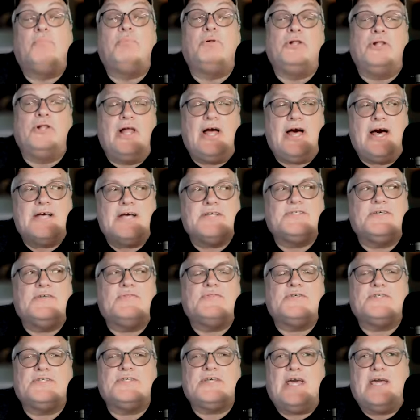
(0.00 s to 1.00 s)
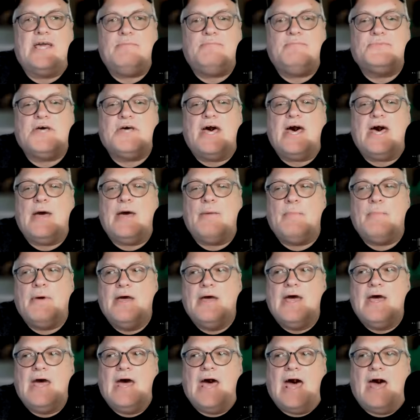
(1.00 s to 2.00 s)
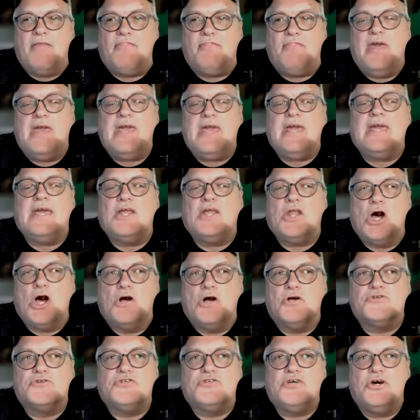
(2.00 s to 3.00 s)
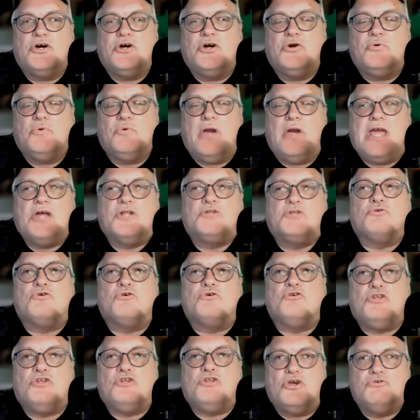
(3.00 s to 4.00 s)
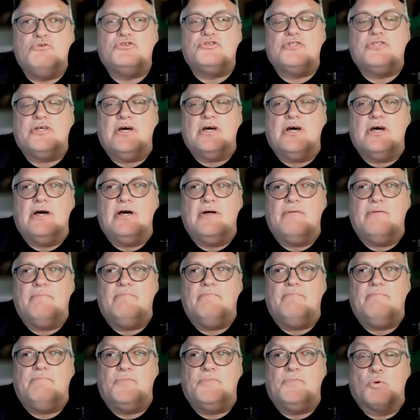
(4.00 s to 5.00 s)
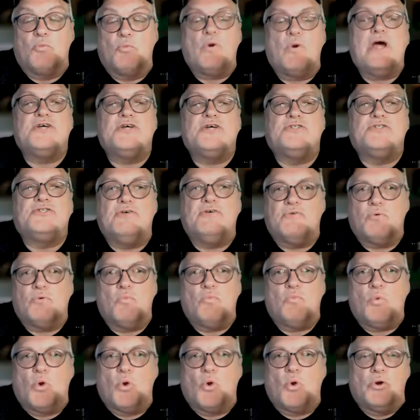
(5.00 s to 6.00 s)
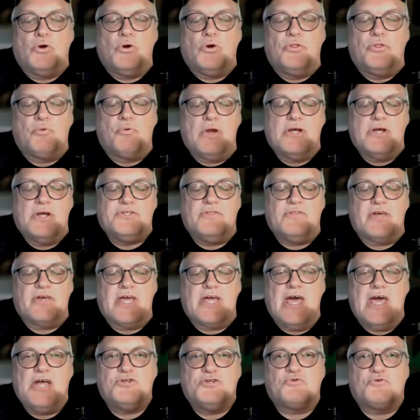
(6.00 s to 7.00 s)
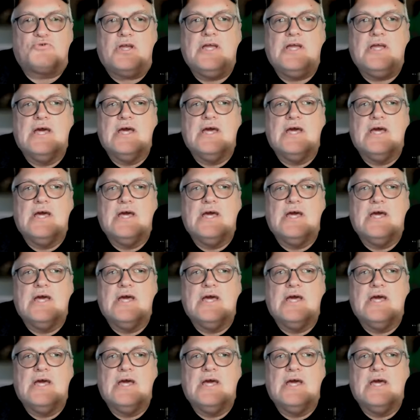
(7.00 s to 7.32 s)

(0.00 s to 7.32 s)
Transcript: Plus, at the same time, I think it also introduced the the rest of the world, the rest of the country,